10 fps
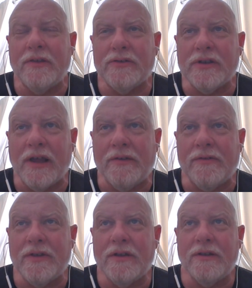There's a lot of
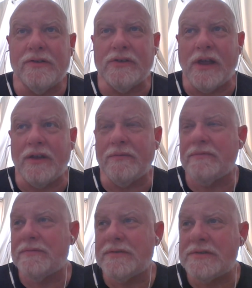there's a lot of
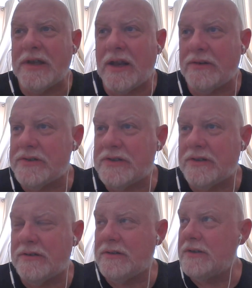channels that
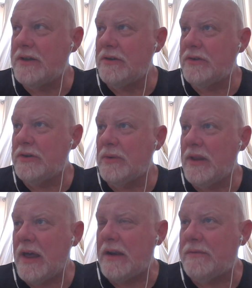you know do a
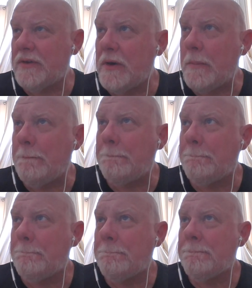lot of um,
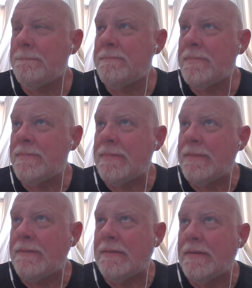
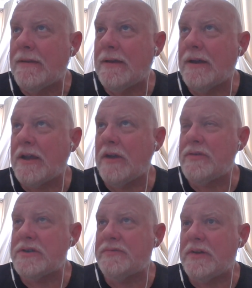uh,
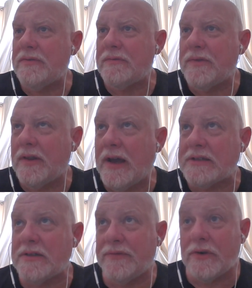coverage of different
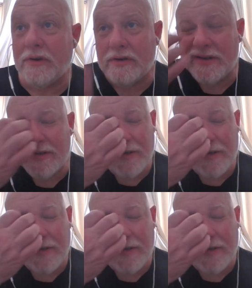philosophers